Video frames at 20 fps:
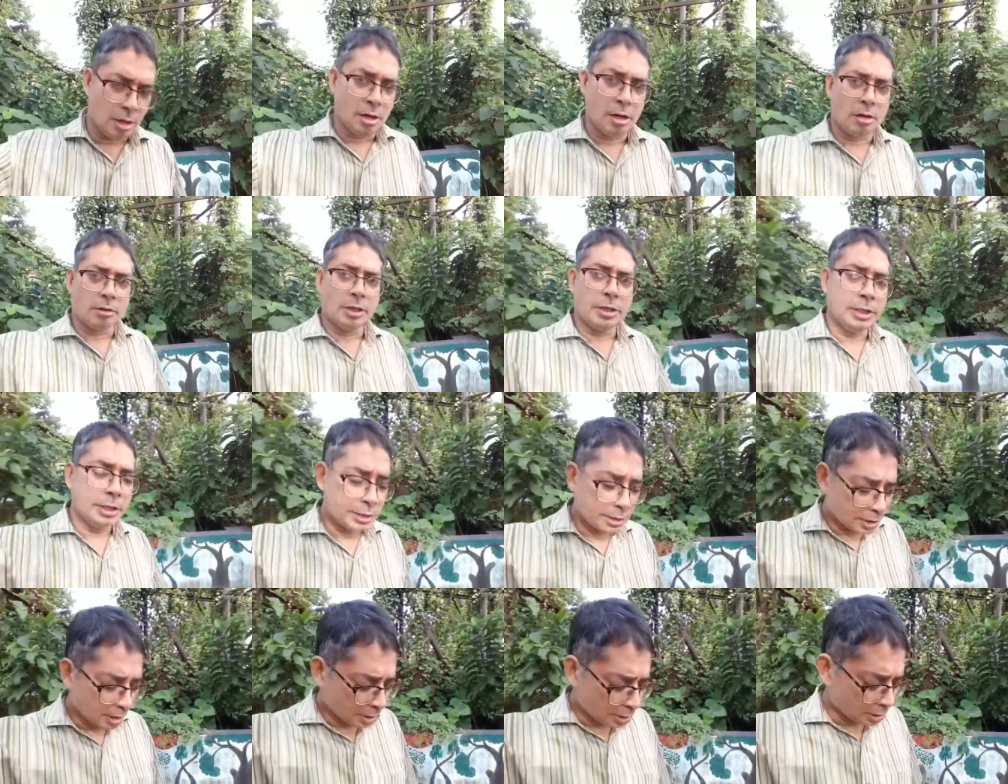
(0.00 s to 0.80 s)
Now the
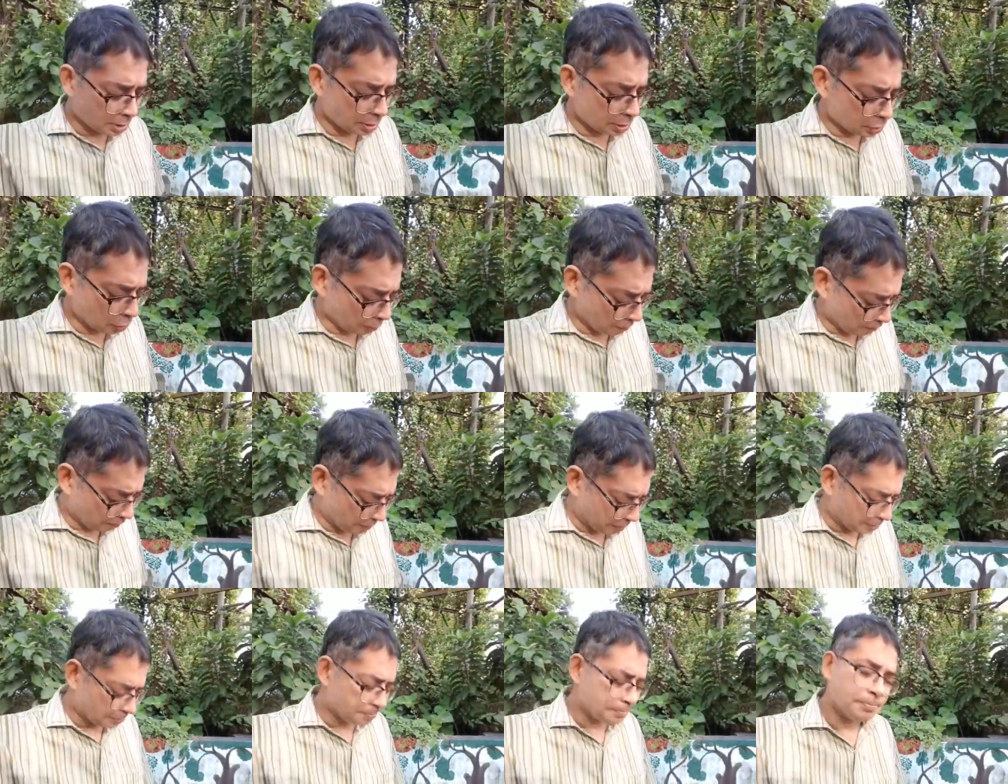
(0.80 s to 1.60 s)
discussion so
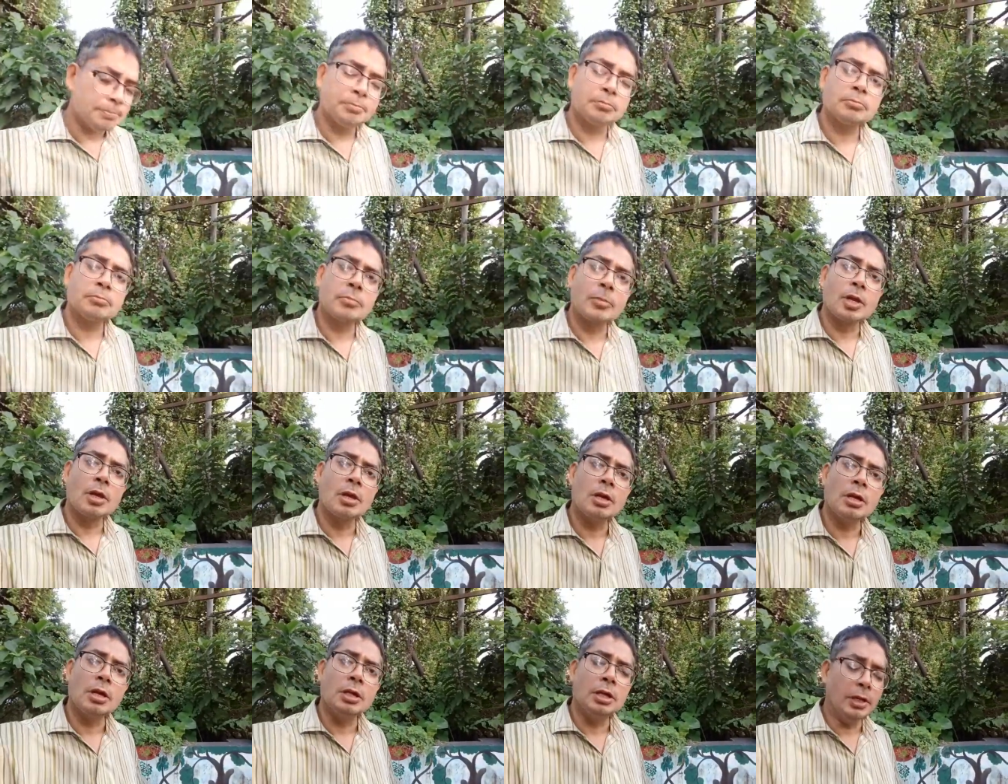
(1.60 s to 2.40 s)
far
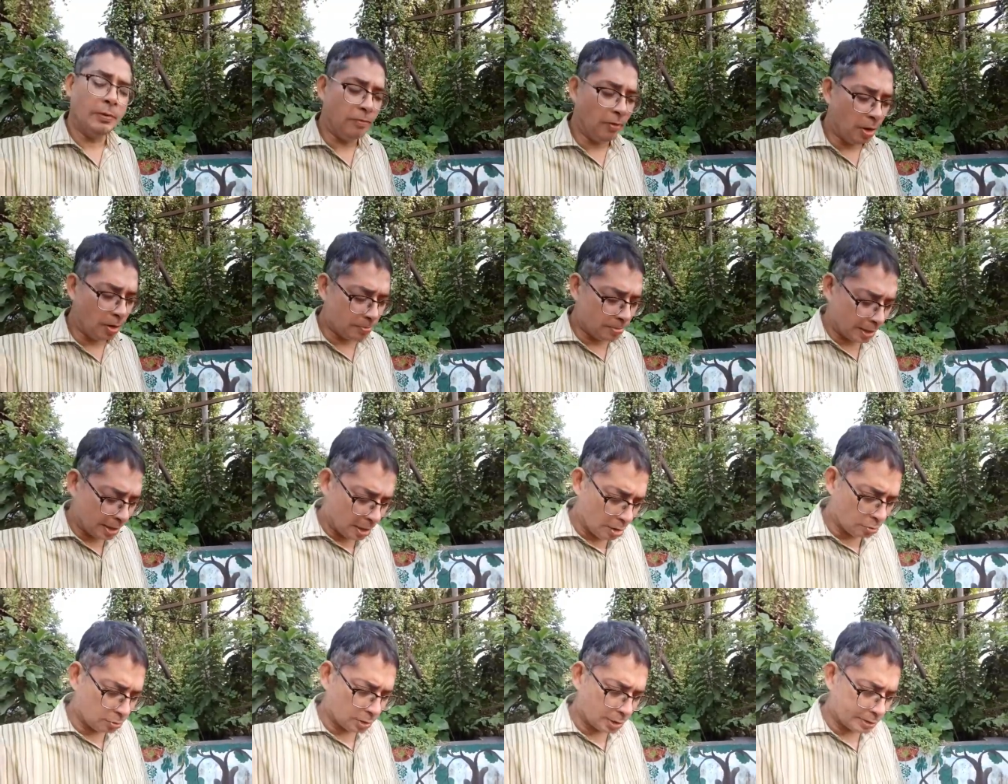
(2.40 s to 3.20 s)
revolved
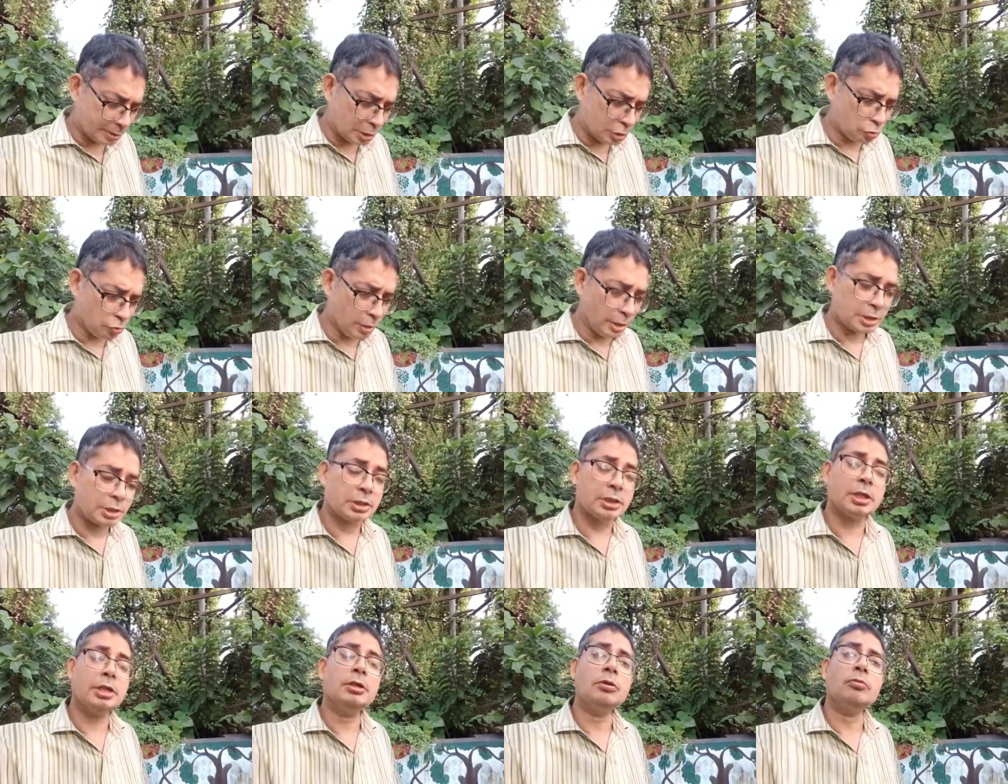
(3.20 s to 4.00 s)
around the
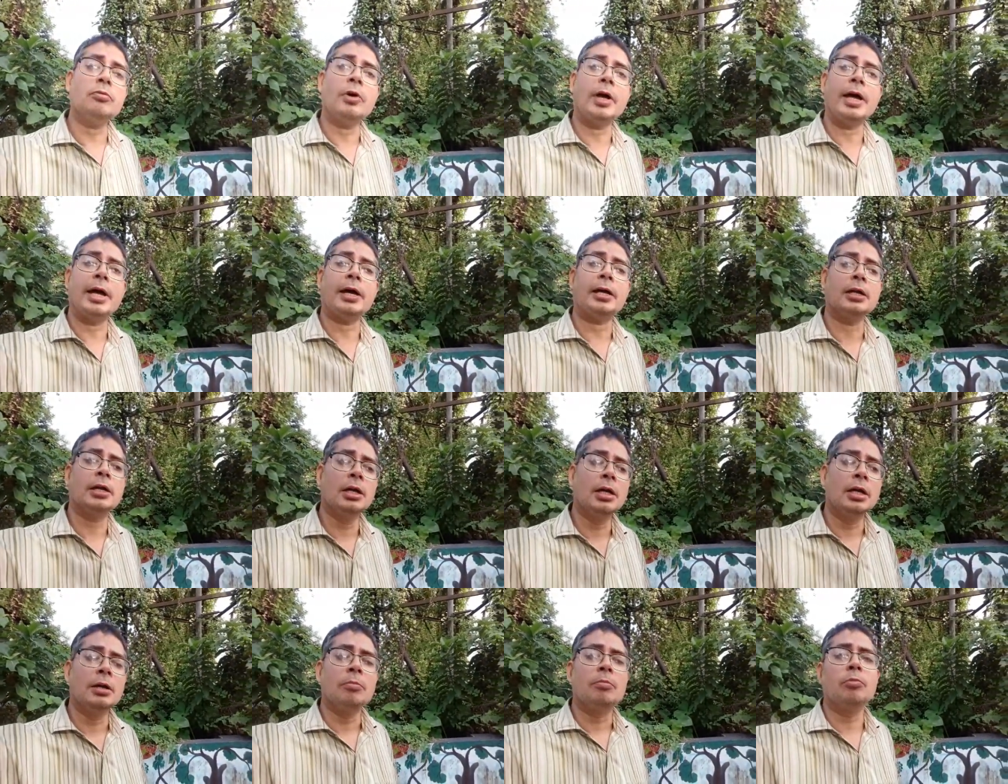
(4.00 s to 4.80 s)
situation where
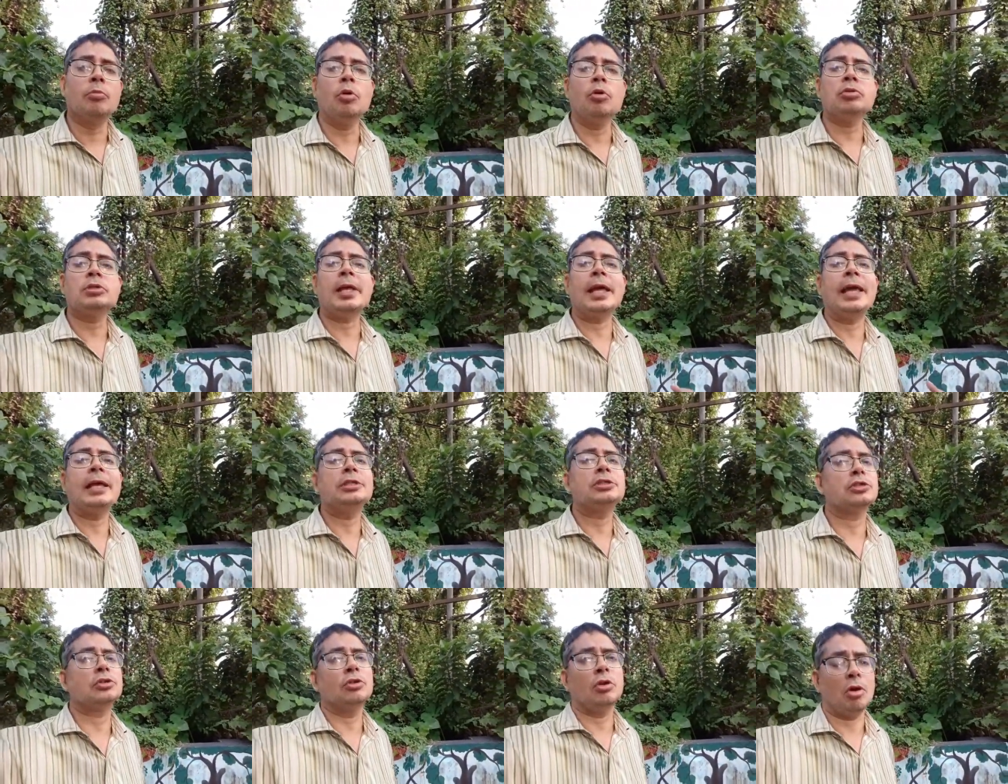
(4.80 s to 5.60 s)
both
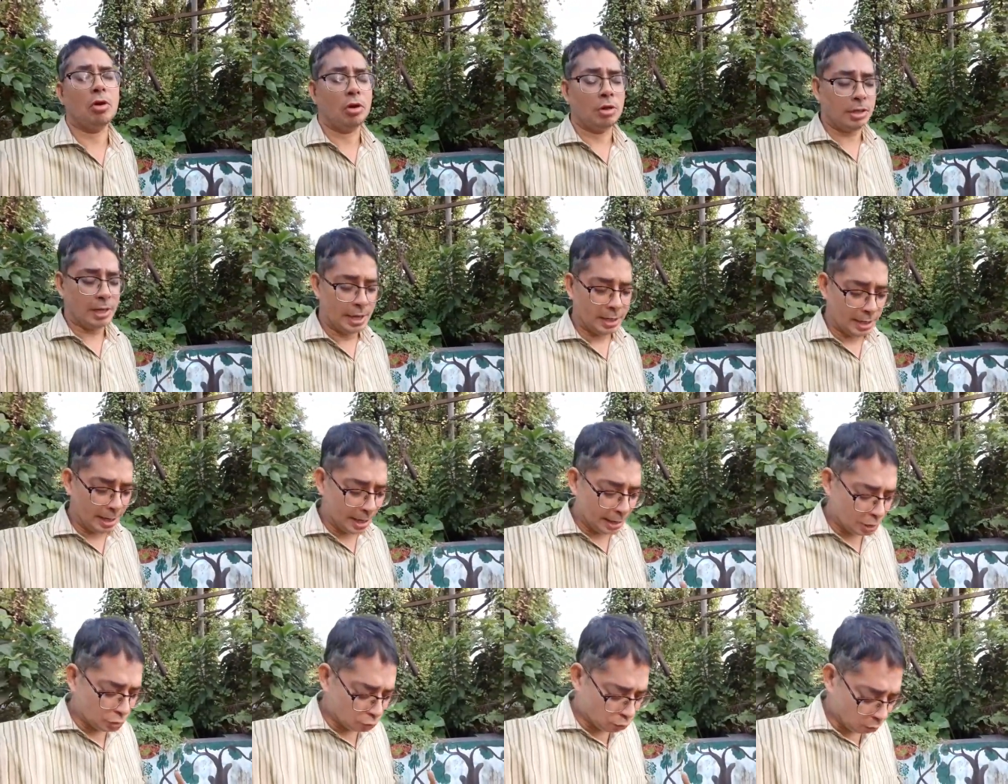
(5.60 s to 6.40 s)
H0 and
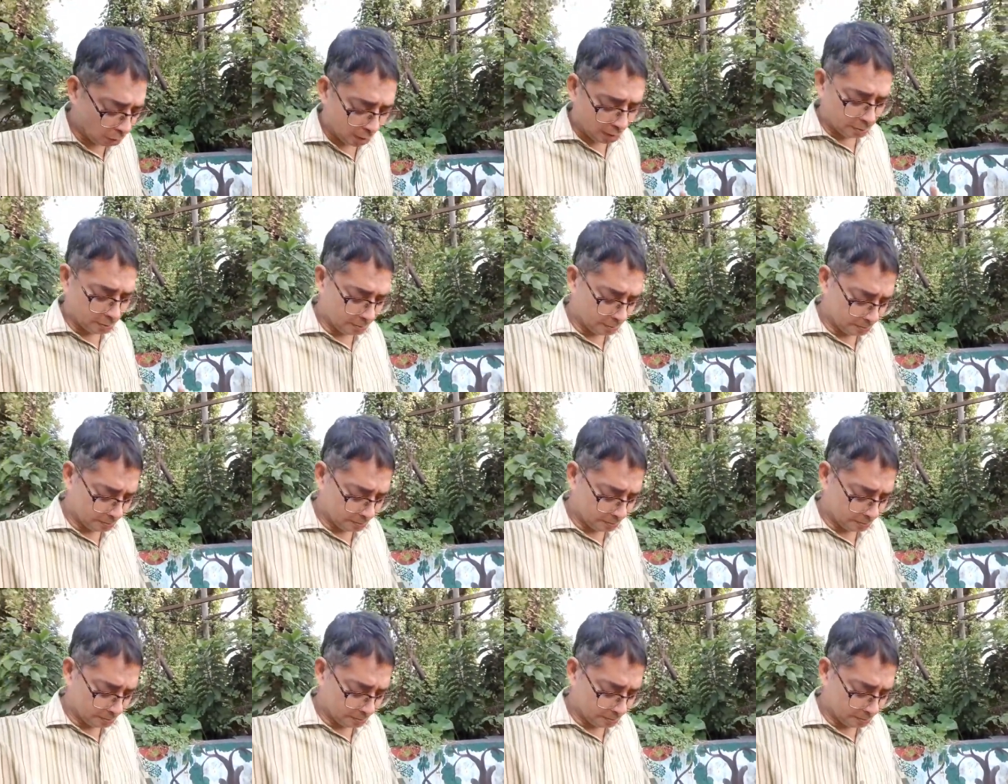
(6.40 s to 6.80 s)
H1